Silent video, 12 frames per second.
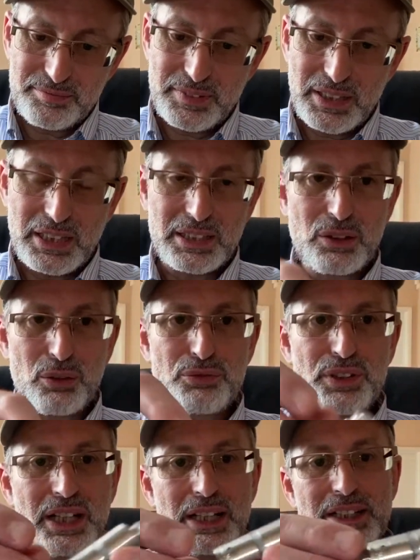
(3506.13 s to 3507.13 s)
And don't
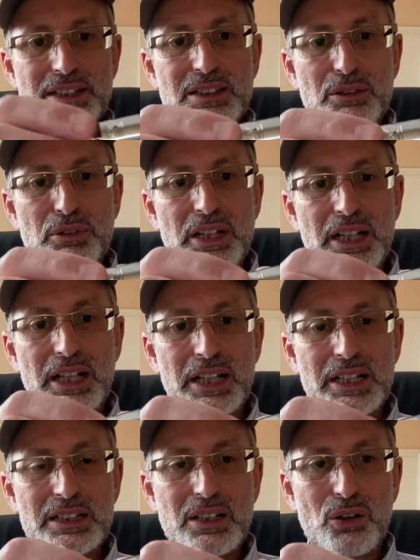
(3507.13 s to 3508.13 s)
forget there's a ring here
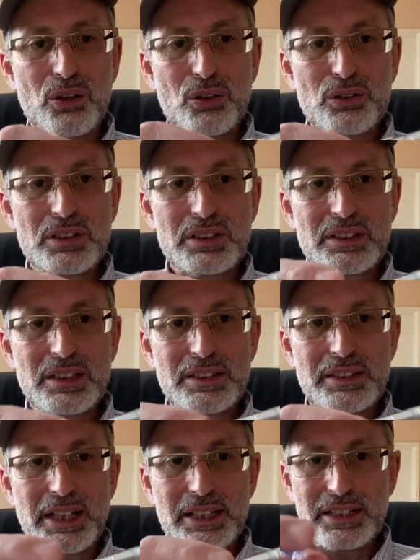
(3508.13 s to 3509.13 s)
to hold the
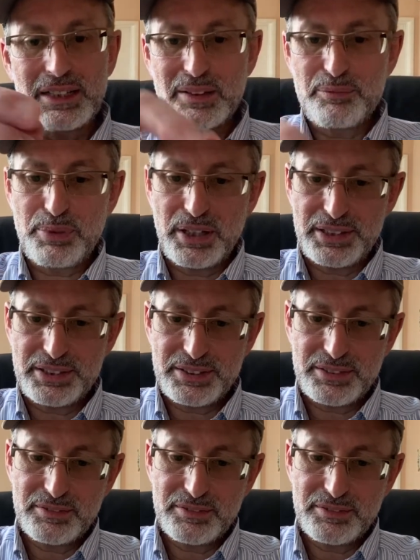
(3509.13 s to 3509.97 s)
deck in place.